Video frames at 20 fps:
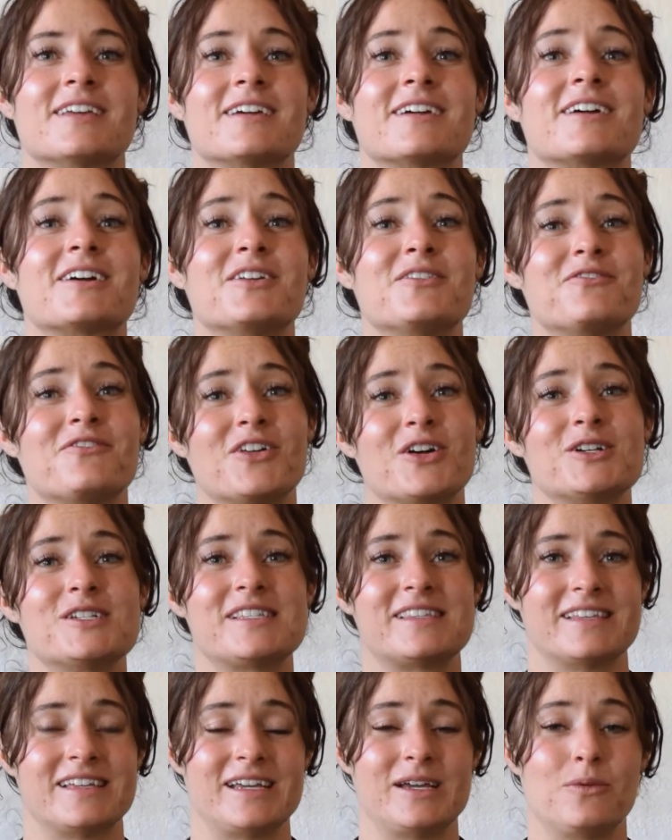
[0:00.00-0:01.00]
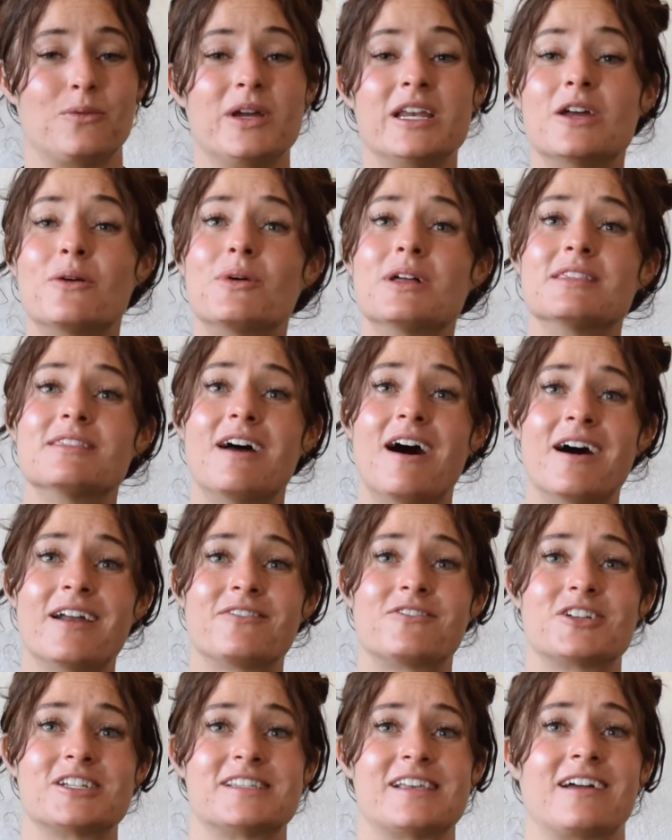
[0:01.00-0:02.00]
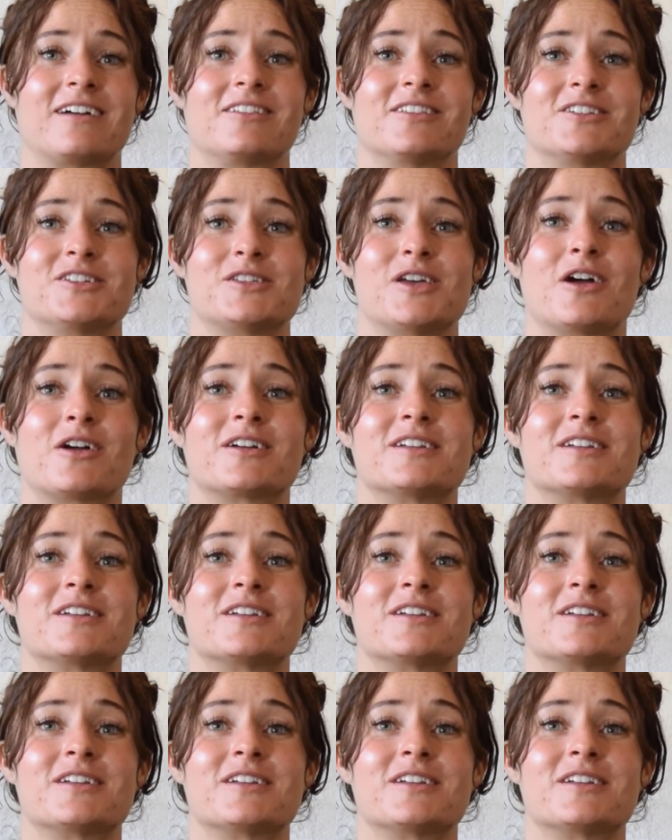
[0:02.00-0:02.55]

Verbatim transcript: Conversely, we know a lot of recyclers are